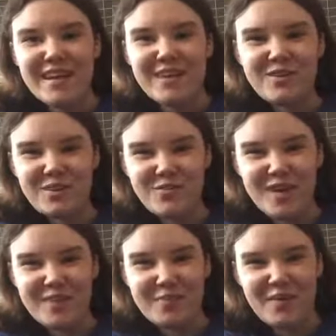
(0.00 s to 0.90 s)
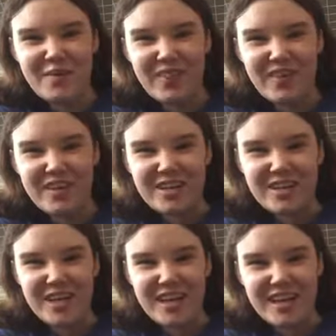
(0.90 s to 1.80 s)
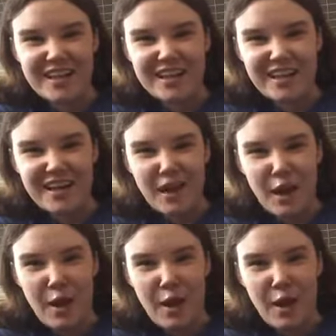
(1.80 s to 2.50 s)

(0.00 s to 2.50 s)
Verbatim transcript: this is where the part with Sheen, like,